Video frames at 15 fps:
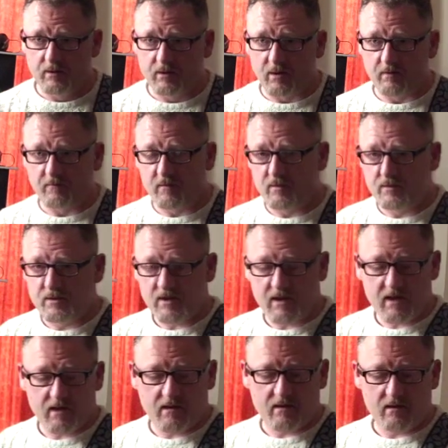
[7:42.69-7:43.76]
You know, you
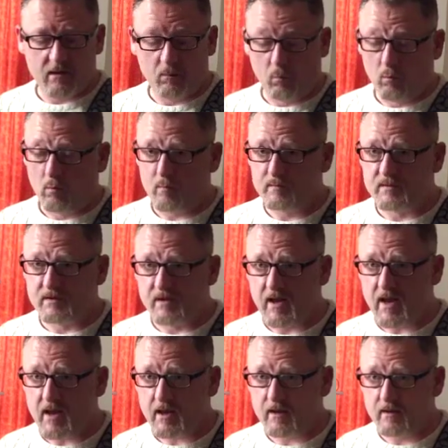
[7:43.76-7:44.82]
take a warped
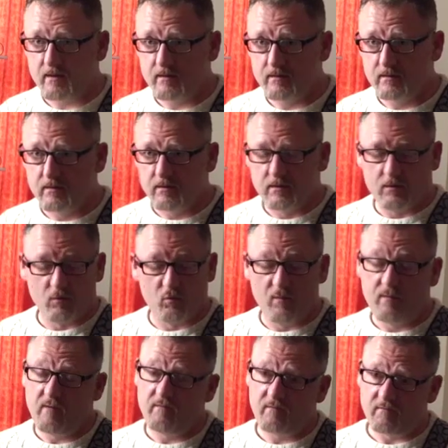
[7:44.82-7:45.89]
neck,
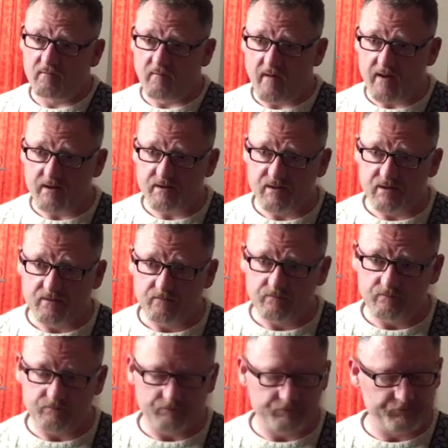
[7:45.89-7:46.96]
remove the frets,
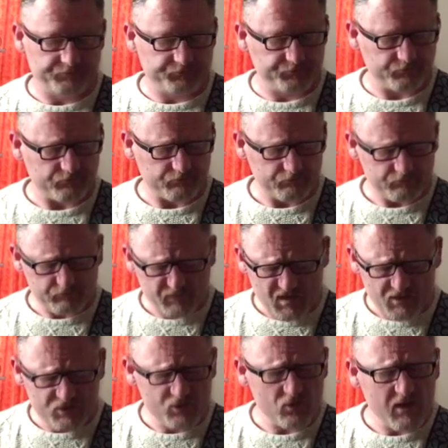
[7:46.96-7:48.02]

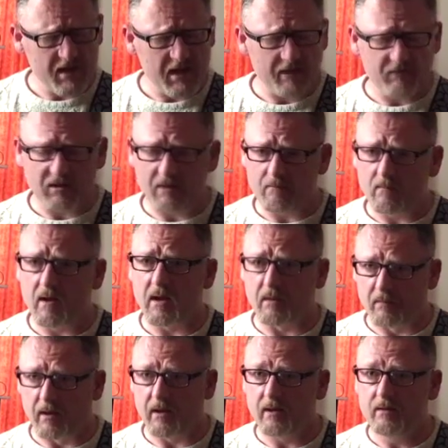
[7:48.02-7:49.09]
try and level it
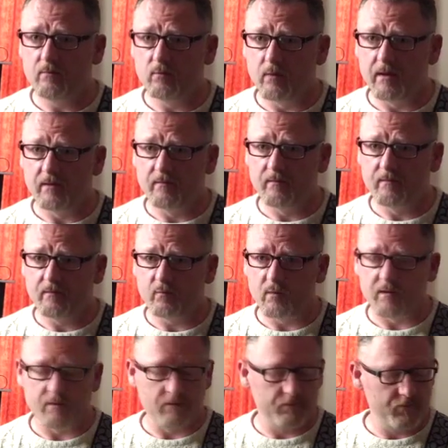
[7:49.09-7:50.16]
maybe with
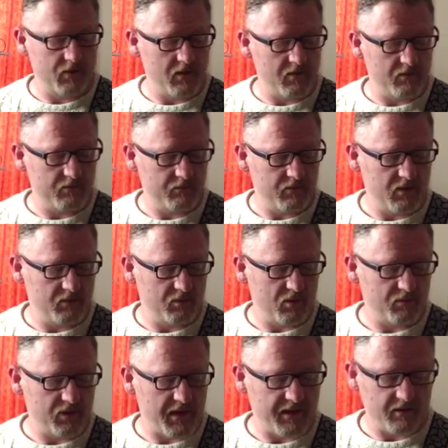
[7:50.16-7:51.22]
a
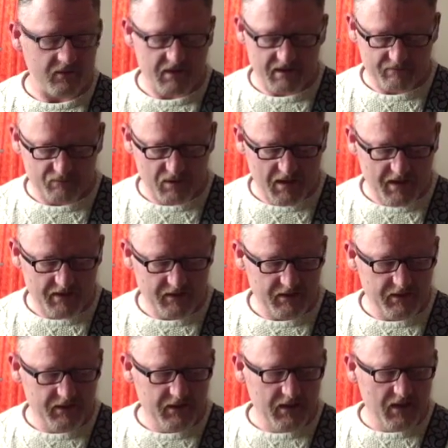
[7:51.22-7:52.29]
block plane or a hand plane,
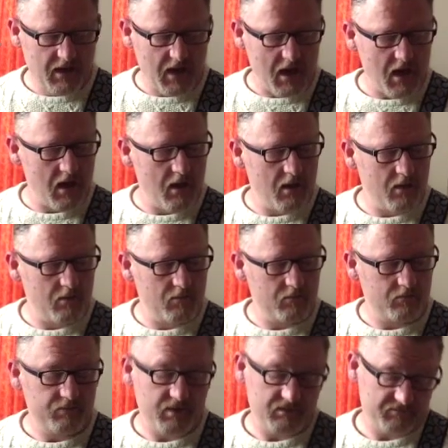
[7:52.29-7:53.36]

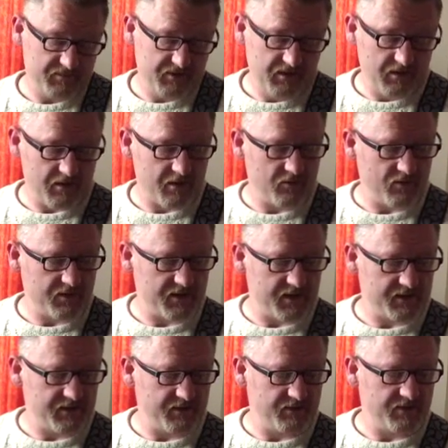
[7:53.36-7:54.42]
but you know, not
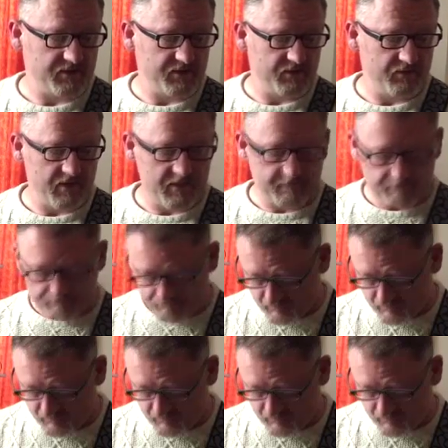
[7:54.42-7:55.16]
necessary to do that.